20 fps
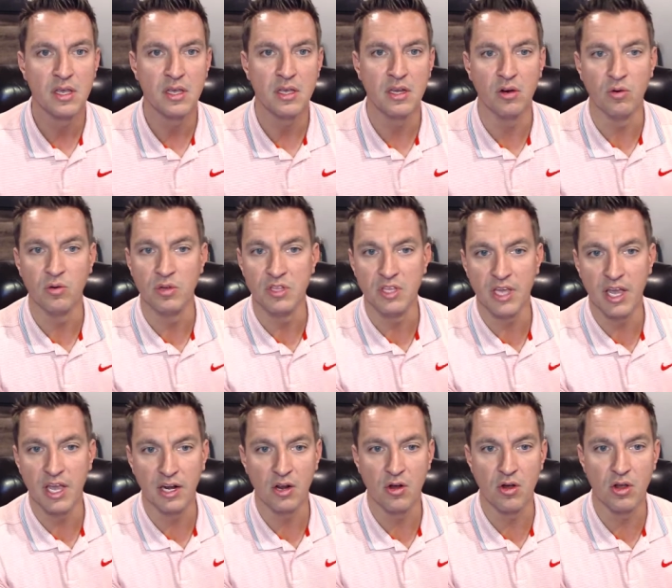you know, when you
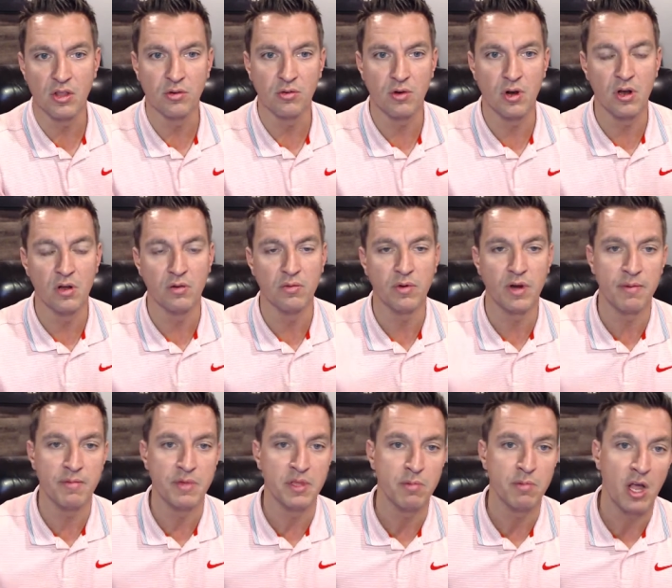got to go on the road, when
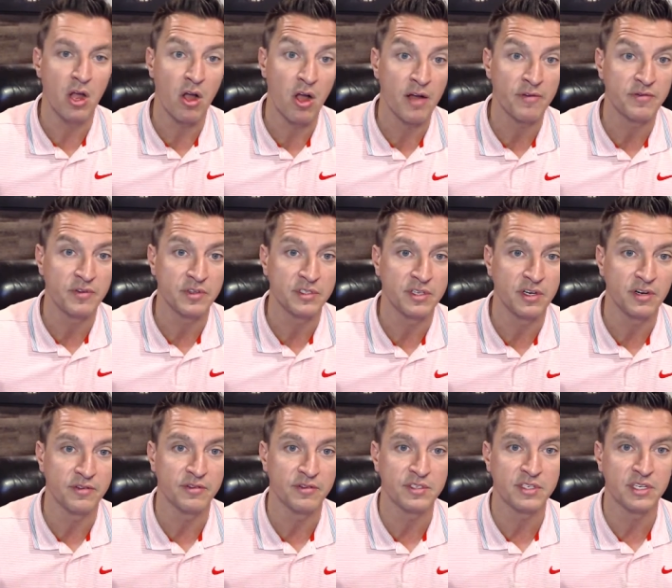I'm in my office
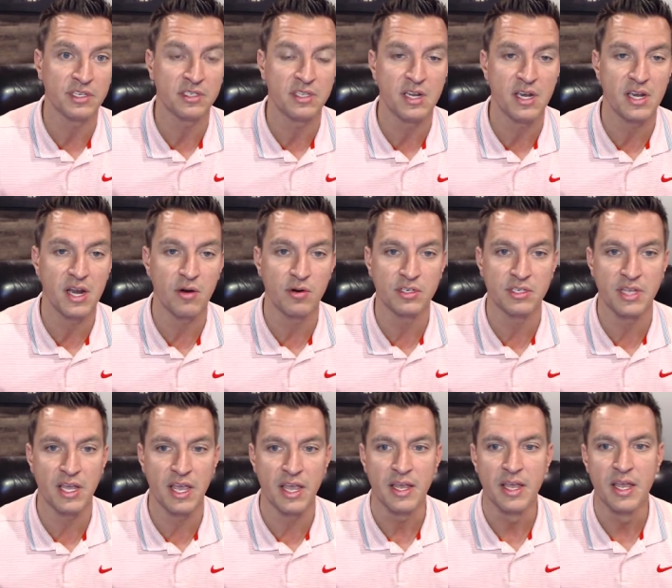here for 16 hours
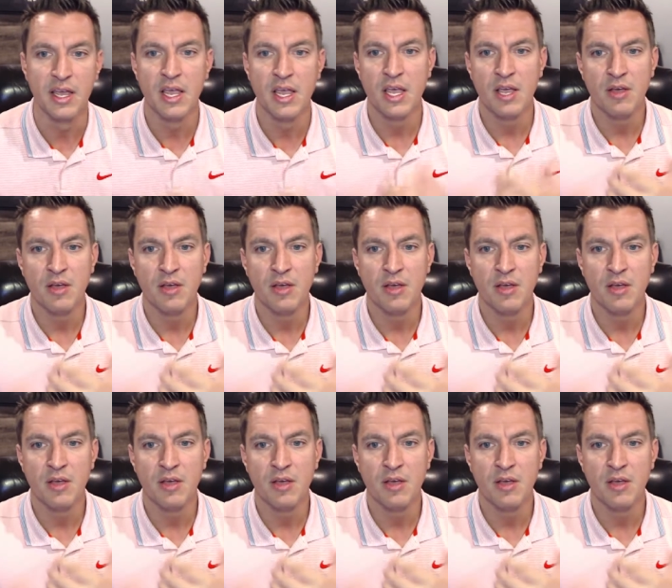a day.